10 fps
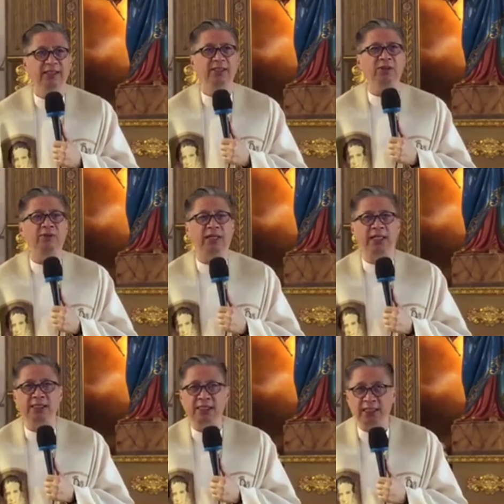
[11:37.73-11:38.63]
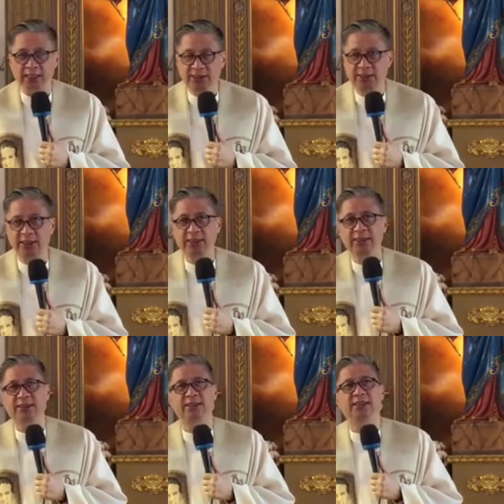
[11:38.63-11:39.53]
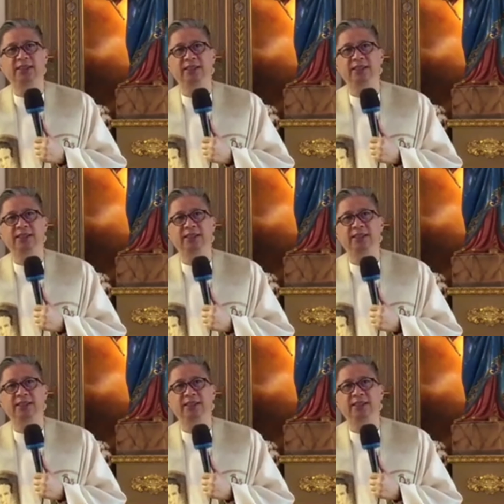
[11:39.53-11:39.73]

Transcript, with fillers: You are as Salesians.